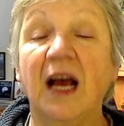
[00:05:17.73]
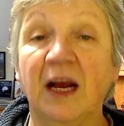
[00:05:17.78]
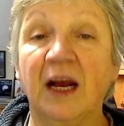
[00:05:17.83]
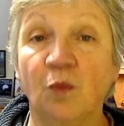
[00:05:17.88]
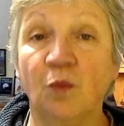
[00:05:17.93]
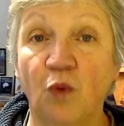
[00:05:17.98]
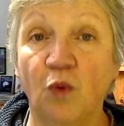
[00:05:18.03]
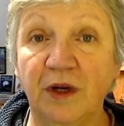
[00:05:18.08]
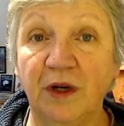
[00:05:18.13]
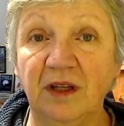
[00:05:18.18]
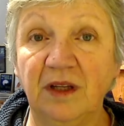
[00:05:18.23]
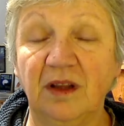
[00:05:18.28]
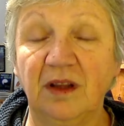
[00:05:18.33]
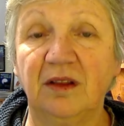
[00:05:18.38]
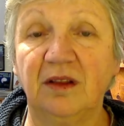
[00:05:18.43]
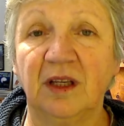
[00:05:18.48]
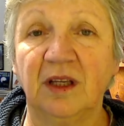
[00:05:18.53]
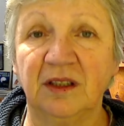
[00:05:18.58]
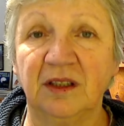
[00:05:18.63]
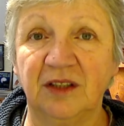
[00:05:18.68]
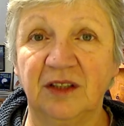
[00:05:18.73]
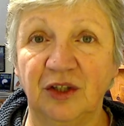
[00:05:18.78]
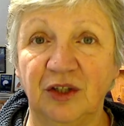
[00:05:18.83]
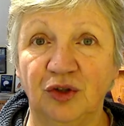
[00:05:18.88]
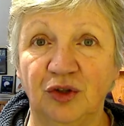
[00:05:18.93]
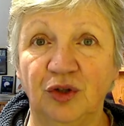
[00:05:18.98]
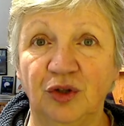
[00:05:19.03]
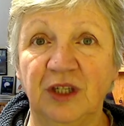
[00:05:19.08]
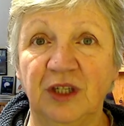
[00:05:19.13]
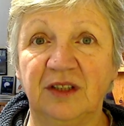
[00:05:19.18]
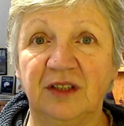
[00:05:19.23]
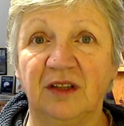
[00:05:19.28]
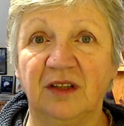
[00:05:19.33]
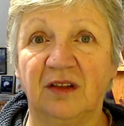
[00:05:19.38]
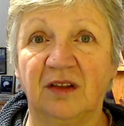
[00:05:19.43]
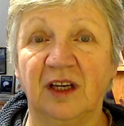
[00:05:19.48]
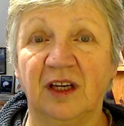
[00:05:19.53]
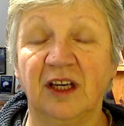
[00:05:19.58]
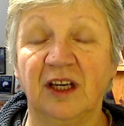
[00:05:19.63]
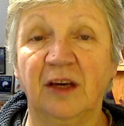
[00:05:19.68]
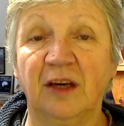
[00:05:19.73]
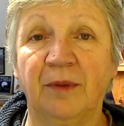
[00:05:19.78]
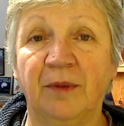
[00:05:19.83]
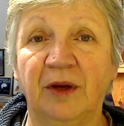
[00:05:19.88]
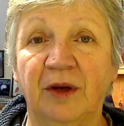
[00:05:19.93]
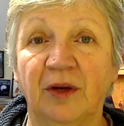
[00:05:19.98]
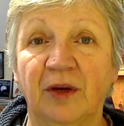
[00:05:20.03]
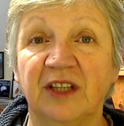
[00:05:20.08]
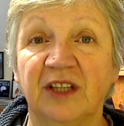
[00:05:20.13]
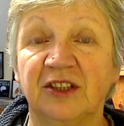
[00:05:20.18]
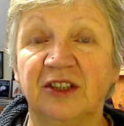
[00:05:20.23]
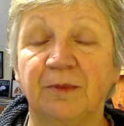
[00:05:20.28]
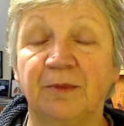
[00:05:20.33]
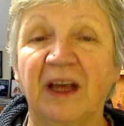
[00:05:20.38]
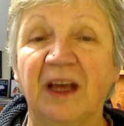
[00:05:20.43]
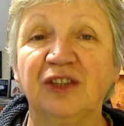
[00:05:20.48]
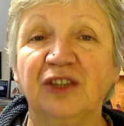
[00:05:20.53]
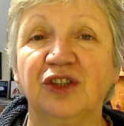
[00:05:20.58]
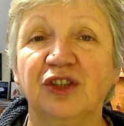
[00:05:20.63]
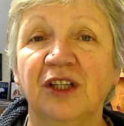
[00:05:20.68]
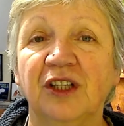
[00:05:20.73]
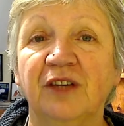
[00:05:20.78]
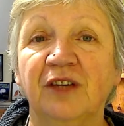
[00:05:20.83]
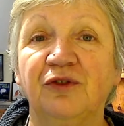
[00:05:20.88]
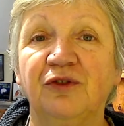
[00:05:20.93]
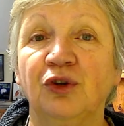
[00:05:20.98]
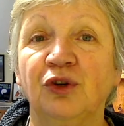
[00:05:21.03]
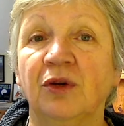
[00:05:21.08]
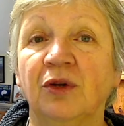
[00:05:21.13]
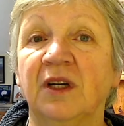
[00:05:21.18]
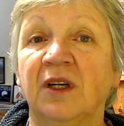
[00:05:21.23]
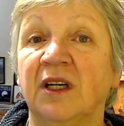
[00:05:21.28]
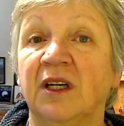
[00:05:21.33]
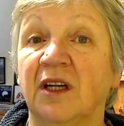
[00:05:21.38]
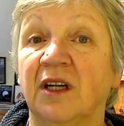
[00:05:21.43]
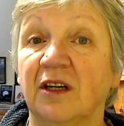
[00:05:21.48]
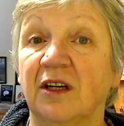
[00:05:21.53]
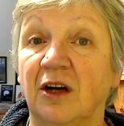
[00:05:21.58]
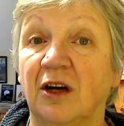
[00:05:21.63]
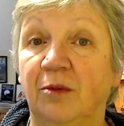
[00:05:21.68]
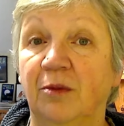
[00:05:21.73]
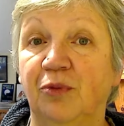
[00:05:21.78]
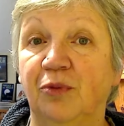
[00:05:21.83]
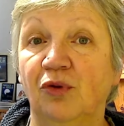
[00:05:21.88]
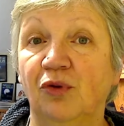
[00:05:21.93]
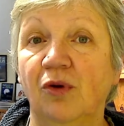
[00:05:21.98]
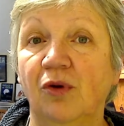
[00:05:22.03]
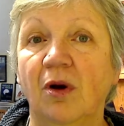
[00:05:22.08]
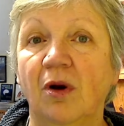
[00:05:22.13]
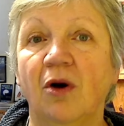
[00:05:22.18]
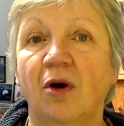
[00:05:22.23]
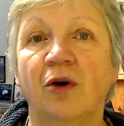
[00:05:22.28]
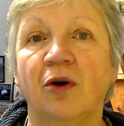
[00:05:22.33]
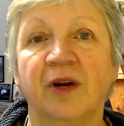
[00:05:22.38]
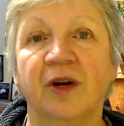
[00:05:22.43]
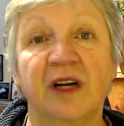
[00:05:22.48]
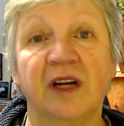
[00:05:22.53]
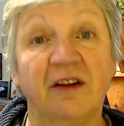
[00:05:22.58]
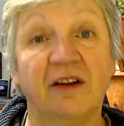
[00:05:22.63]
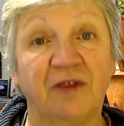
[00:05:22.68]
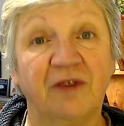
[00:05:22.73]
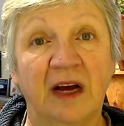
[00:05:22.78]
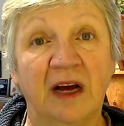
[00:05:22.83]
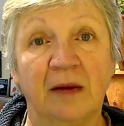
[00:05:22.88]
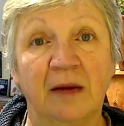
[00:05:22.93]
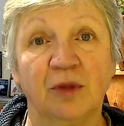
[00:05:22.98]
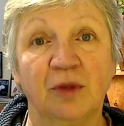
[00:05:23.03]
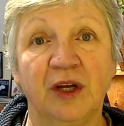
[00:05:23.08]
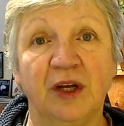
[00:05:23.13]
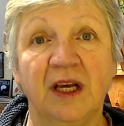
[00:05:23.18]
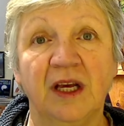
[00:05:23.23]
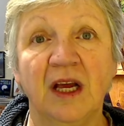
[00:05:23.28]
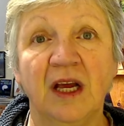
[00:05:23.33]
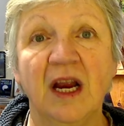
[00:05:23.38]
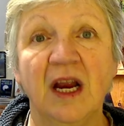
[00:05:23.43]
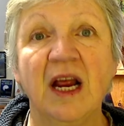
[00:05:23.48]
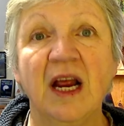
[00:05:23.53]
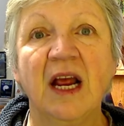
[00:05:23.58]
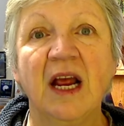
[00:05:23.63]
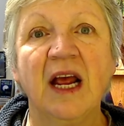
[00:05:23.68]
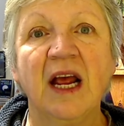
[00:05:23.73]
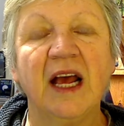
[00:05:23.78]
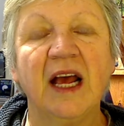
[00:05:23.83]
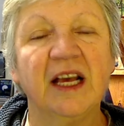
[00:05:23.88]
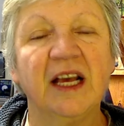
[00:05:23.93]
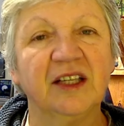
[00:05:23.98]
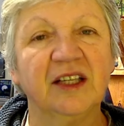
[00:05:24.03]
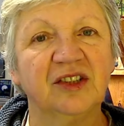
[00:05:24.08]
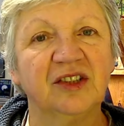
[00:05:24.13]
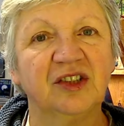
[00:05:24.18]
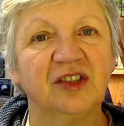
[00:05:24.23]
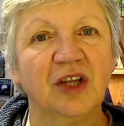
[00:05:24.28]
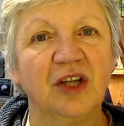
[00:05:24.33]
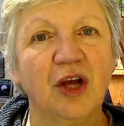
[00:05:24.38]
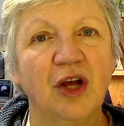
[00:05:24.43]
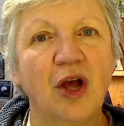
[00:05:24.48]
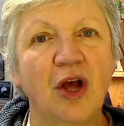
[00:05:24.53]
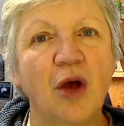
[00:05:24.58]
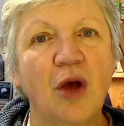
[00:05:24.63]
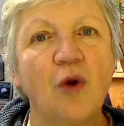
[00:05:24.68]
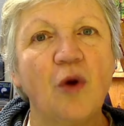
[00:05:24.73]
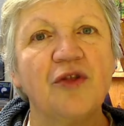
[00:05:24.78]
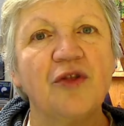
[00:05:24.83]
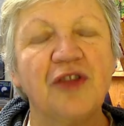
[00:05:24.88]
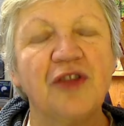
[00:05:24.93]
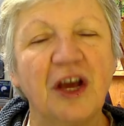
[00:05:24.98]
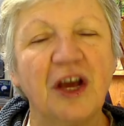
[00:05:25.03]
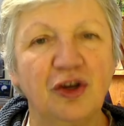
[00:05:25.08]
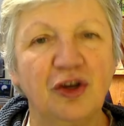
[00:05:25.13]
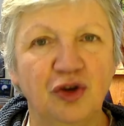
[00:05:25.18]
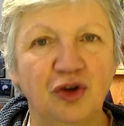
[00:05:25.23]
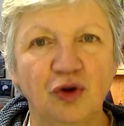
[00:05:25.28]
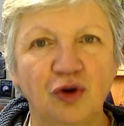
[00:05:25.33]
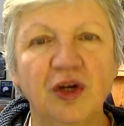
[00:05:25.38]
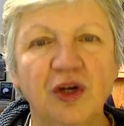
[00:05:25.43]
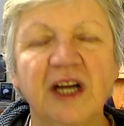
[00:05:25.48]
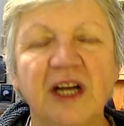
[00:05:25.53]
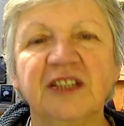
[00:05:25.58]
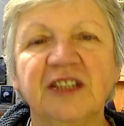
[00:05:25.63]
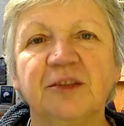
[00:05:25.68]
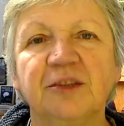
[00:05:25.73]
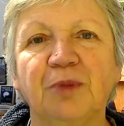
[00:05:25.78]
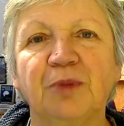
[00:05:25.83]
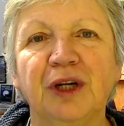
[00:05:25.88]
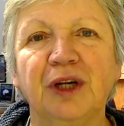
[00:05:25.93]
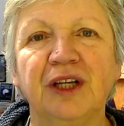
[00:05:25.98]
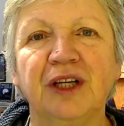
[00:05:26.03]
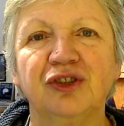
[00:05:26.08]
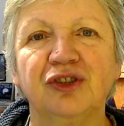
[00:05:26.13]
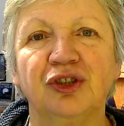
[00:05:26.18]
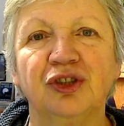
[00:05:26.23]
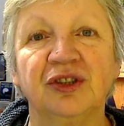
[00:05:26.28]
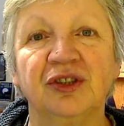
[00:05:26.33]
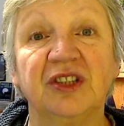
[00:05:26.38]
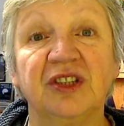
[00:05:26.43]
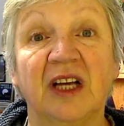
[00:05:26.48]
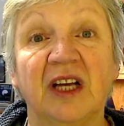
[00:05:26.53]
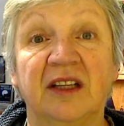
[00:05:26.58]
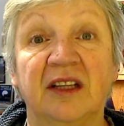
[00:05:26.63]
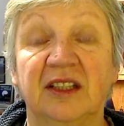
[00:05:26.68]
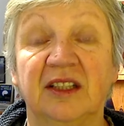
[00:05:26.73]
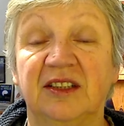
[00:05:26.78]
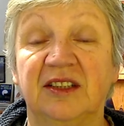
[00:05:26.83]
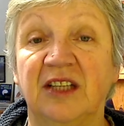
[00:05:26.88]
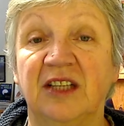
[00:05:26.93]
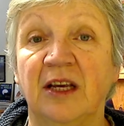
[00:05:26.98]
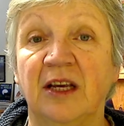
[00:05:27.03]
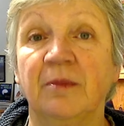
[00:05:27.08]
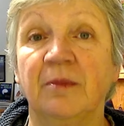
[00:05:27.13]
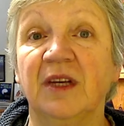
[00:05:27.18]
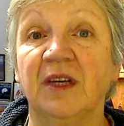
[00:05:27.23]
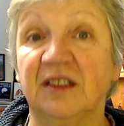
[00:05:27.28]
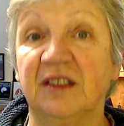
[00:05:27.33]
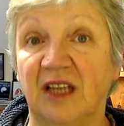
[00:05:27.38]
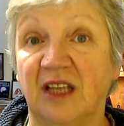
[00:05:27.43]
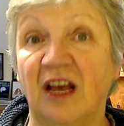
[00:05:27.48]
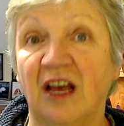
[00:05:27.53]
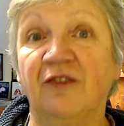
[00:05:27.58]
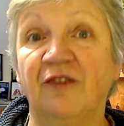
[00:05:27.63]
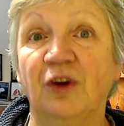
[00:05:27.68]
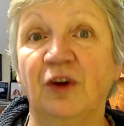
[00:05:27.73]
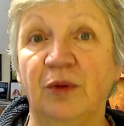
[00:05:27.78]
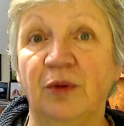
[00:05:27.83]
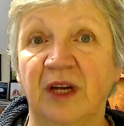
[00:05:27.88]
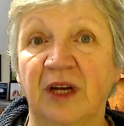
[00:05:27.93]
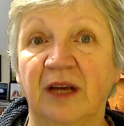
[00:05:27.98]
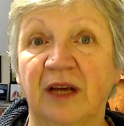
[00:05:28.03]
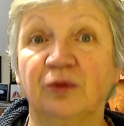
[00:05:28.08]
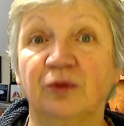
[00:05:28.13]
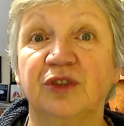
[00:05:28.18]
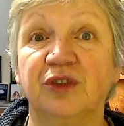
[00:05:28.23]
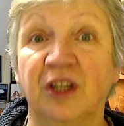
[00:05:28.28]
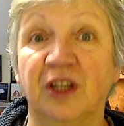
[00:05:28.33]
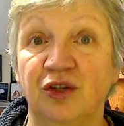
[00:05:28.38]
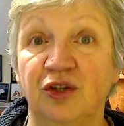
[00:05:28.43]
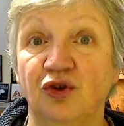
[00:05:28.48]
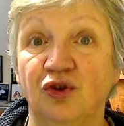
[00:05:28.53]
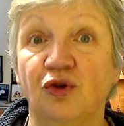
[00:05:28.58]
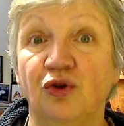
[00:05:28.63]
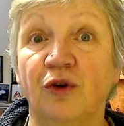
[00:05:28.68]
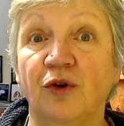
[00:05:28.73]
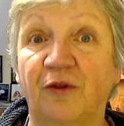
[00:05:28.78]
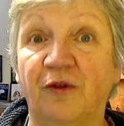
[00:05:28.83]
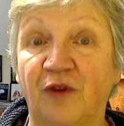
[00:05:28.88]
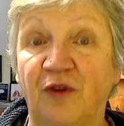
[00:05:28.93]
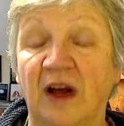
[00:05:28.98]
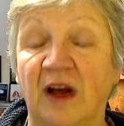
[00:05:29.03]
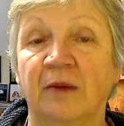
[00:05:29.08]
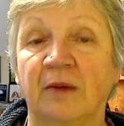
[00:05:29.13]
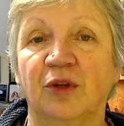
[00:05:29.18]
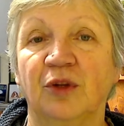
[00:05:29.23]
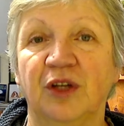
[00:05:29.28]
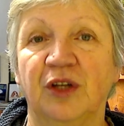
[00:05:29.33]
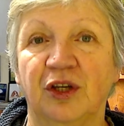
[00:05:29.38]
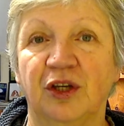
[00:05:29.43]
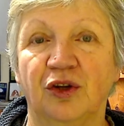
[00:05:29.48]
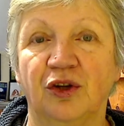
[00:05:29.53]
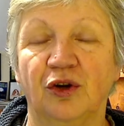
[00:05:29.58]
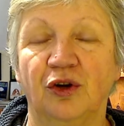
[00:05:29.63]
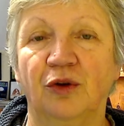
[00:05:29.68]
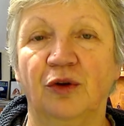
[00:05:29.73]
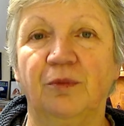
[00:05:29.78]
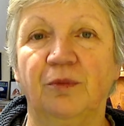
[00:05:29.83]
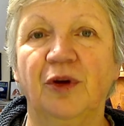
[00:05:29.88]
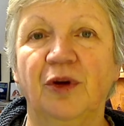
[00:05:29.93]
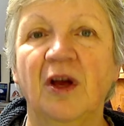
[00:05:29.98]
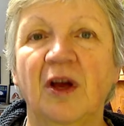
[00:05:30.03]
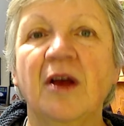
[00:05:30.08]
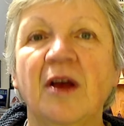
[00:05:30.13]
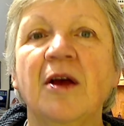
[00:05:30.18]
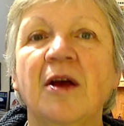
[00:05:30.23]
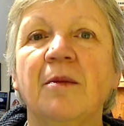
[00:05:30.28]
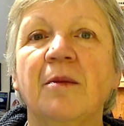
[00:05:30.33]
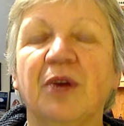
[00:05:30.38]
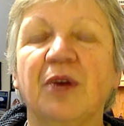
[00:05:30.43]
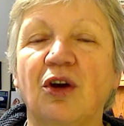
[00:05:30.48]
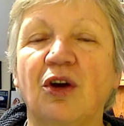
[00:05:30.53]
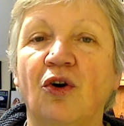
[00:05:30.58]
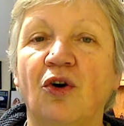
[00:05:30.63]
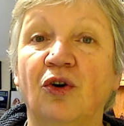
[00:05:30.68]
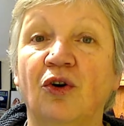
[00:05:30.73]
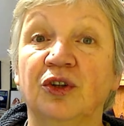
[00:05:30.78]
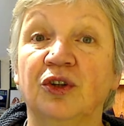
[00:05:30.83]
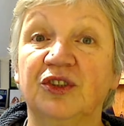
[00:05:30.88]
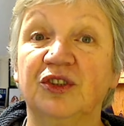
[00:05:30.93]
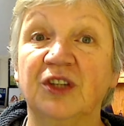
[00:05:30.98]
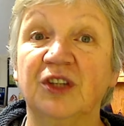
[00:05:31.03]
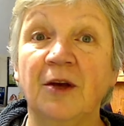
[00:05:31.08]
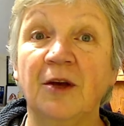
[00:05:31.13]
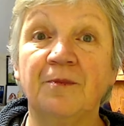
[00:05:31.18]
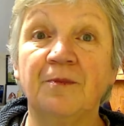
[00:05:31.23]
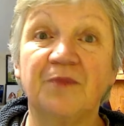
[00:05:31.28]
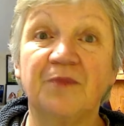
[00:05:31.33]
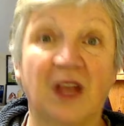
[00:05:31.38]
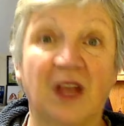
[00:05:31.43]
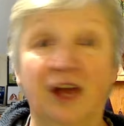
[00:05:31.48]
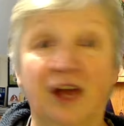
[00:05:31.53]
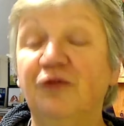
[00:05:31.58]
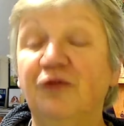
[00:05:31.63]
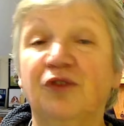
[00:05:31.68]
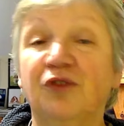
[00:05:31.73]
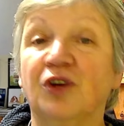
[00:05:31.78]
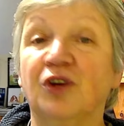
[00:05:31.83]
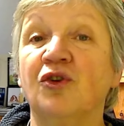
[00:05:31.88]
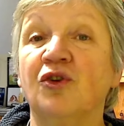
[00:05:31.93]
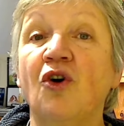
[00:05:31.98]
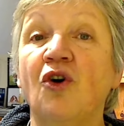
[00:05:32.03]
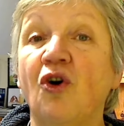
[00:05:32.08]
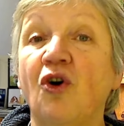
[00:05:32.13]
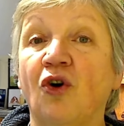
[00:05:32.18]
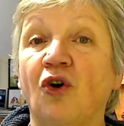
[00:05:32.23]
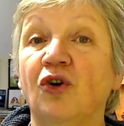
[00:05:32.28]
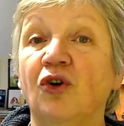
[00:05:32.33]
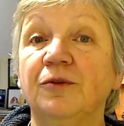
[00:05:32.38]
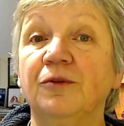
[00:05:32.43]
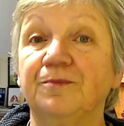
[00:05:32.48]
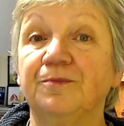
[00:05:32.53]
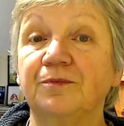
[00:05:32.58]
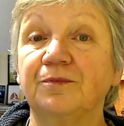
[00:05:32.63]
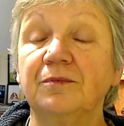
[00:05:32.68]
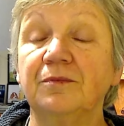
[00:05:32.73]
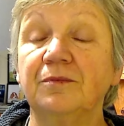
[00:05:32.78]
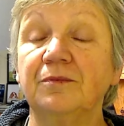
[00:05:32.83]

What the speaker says: And one of the things that you need to think about, especially if you are in a couple or in a family, is that your aspirations are the same as everyone else in your family group. Because if they're not,